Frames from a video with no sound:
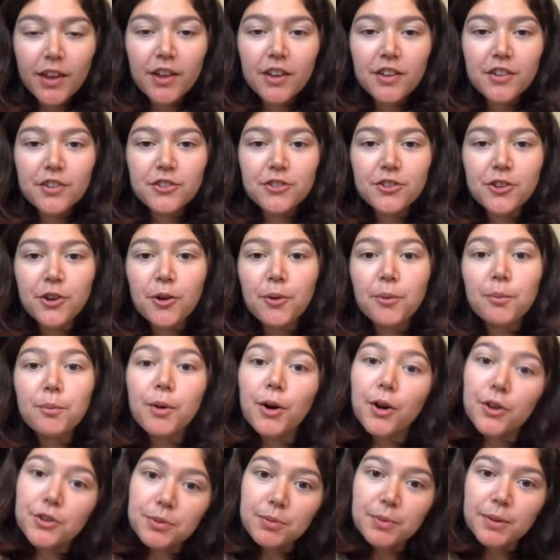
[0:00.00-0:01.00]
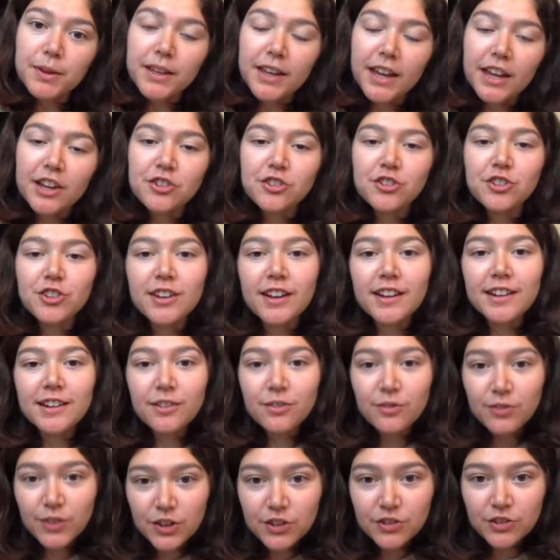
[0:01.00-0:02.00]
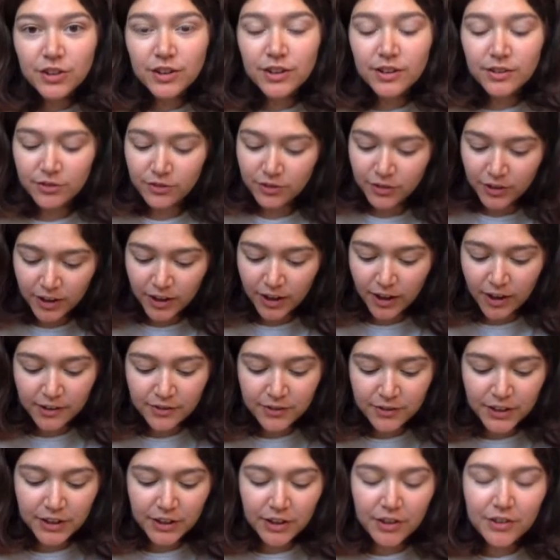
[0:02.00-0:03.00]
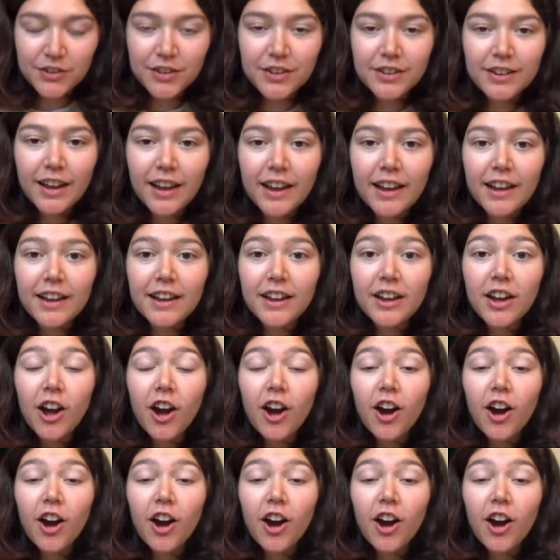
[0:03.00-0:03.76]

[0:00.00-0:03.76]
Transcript: So multiplication and division for our video today